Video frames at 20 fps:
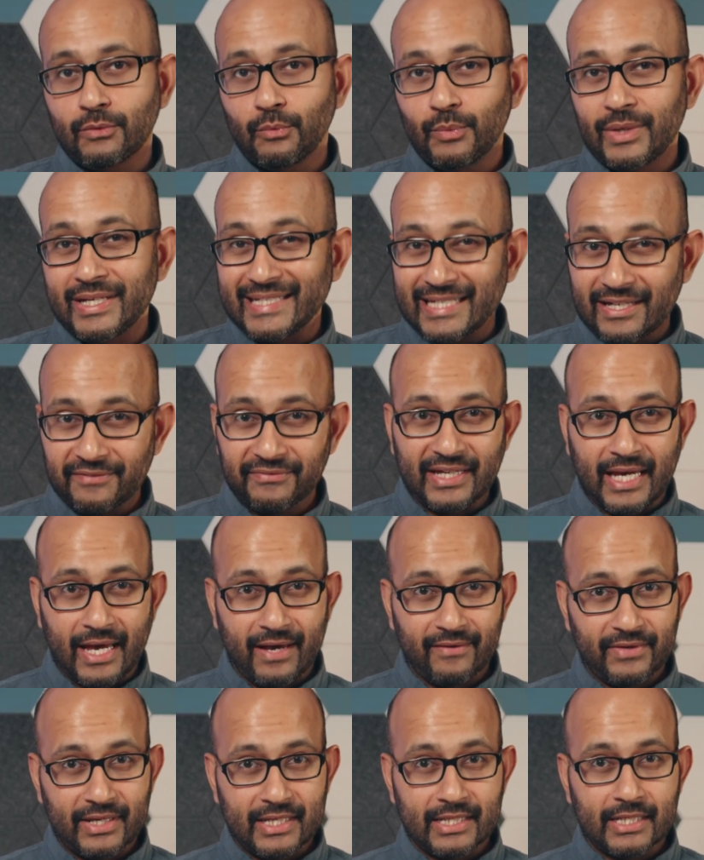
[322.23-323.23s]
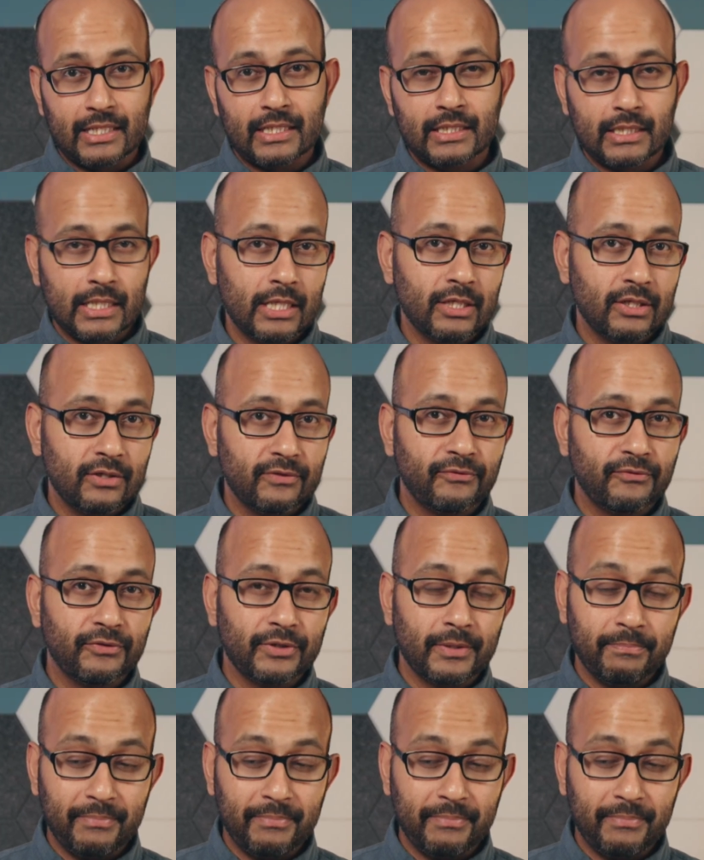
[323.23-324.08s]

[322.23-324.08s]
We definitely have a contender for the